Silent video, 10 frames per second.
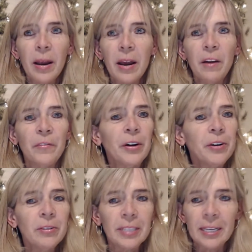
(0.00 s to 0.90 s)
If you're
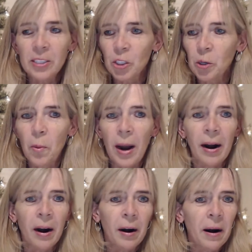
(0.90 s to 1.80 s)
using
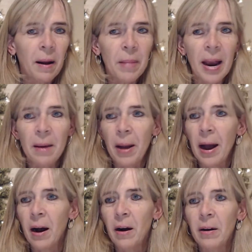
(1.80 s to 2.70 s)
Square,
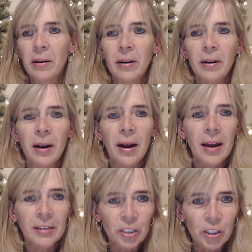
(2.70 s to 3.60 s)
PayPal,
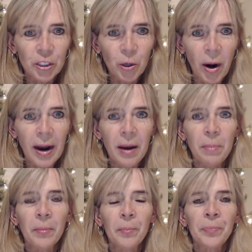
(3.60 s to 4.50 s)
and Stripe,
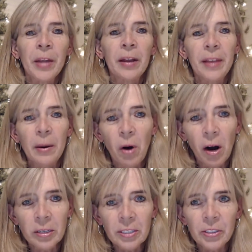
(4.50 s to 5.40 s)
they will
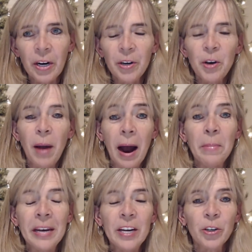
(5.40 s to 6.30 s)
also tell you how
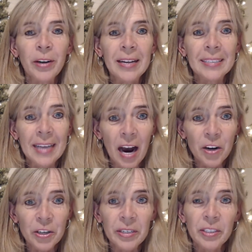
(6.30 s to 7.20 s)
many
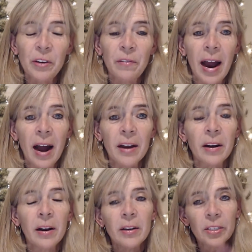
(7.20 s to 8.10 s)
transactions you've had.
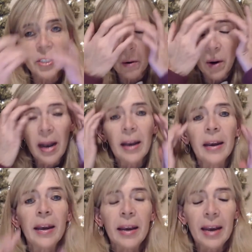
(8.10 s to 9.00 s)
So
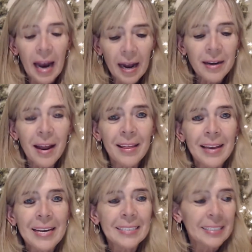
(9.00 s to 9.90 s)
get
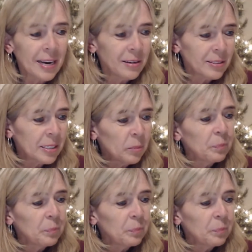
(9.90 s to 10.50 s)
these sales,